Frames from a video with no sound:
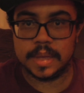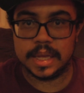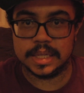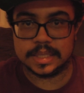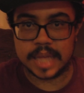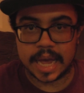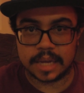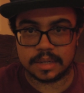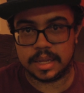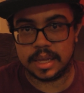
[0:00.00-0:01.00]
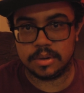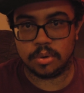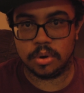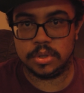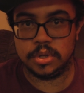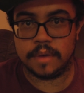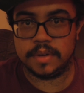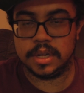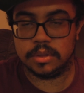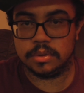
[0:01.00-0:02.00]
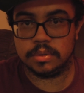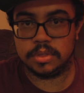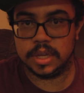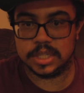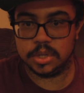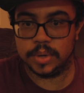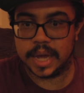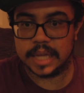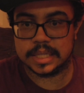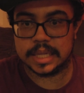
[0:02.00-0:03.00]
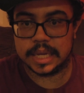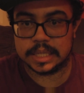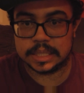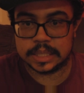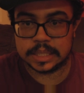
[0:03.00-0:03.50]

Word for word: Is that it, or do you have any other things that you would add to that?